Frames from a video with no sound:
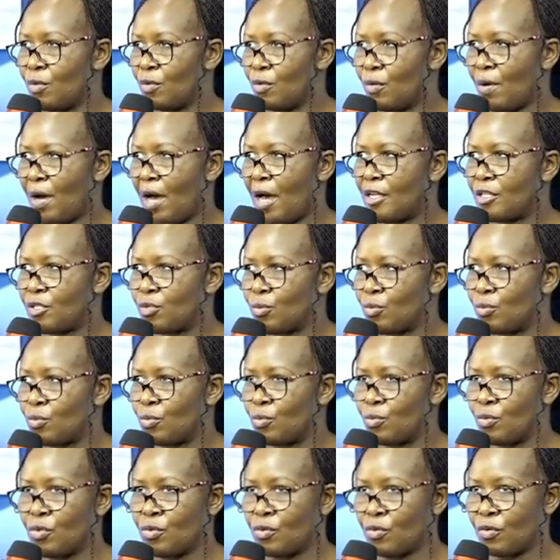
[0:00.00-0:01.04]
you know, and
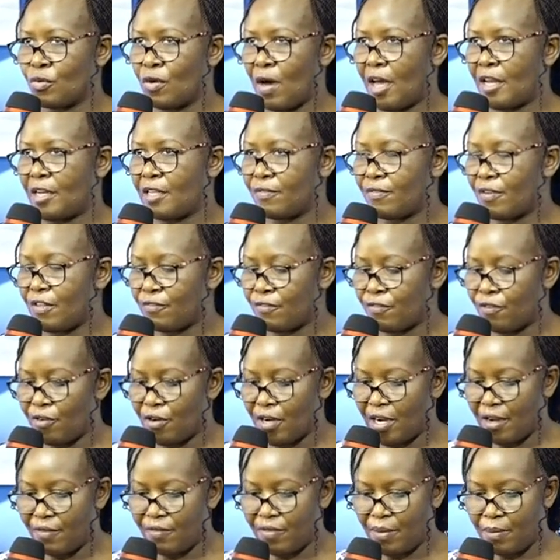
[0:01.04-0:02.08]
to, you know, and even
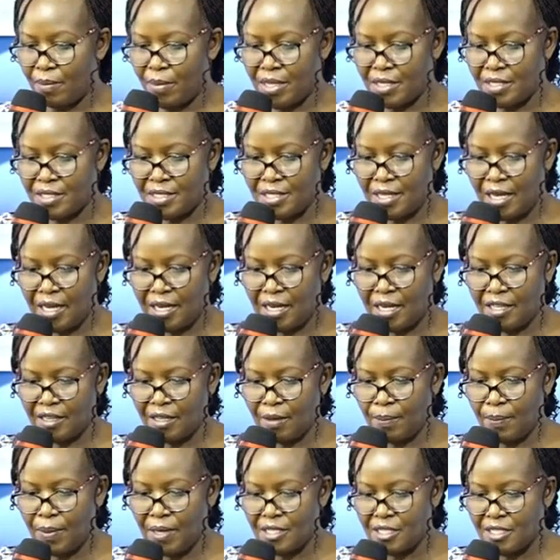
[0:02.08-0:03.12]
for governments and
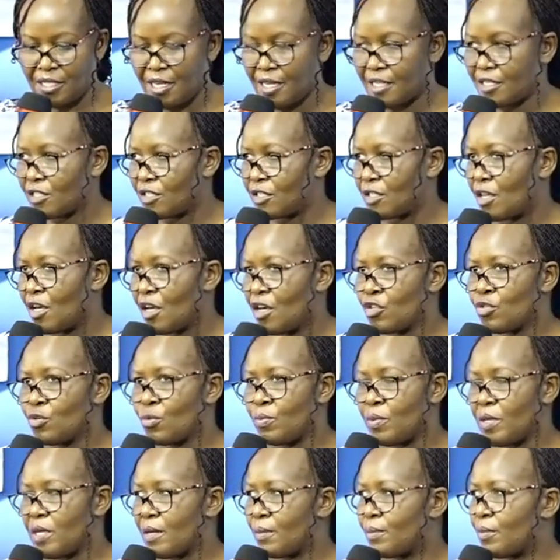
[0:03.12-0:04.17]
other partners
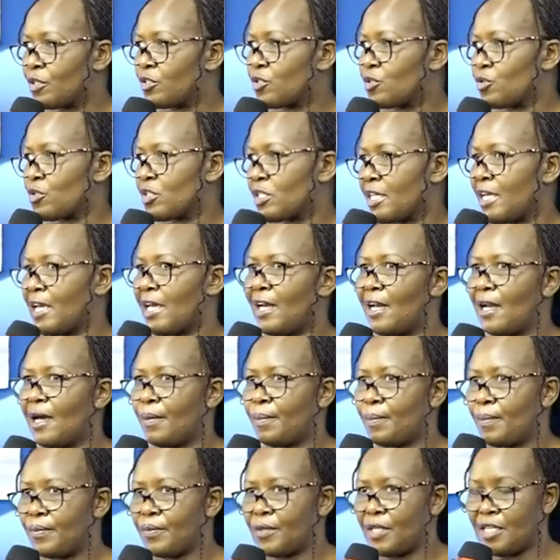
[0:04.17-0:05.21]
to be able to scale
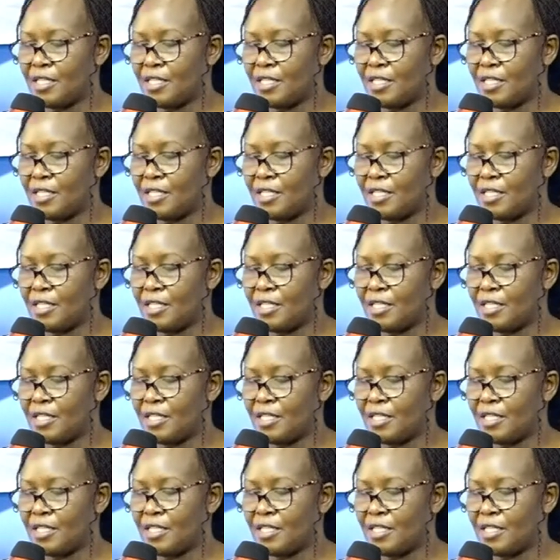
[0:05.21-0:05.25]
up